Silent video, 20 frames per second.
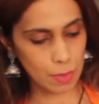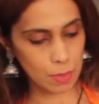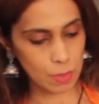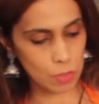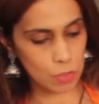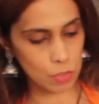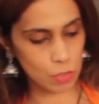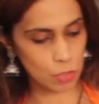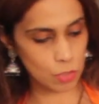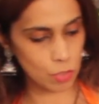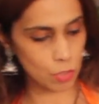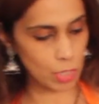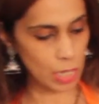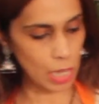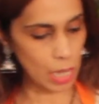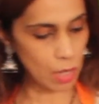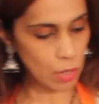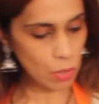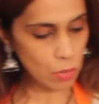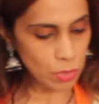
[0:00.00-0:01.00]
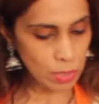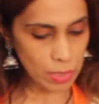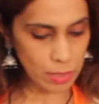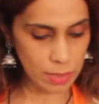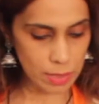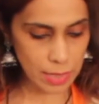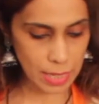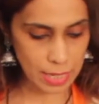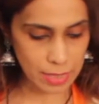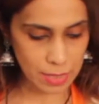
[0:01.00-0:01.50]
So now
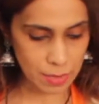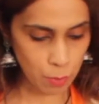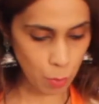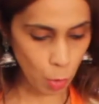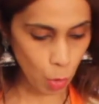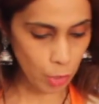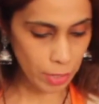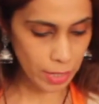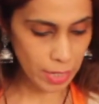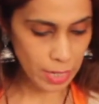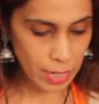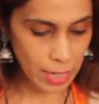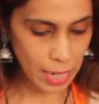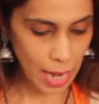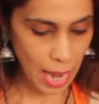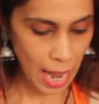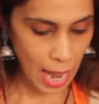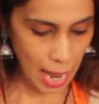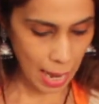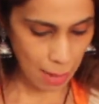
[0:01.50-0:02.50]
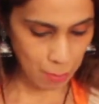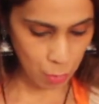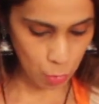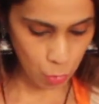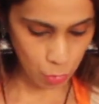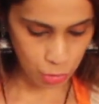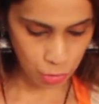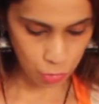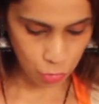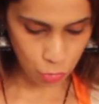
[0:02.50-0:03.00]
this has boiled. I'm
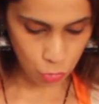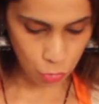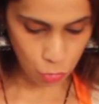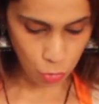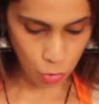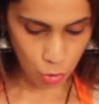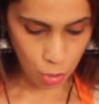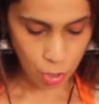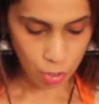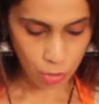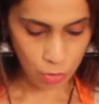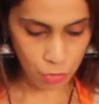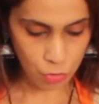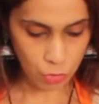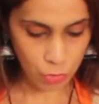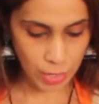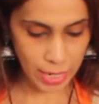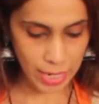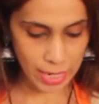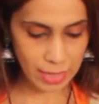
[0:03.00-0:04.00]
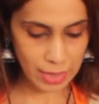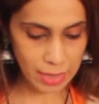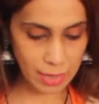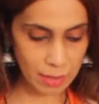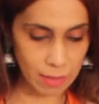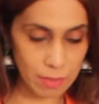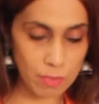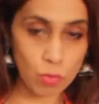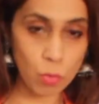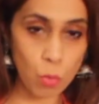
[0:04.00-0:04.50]
going to drain
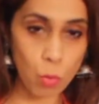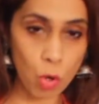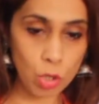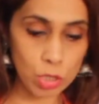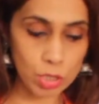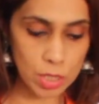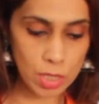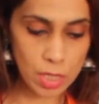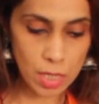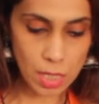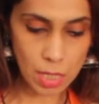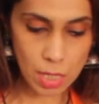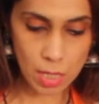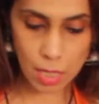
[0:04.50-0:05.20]
this water.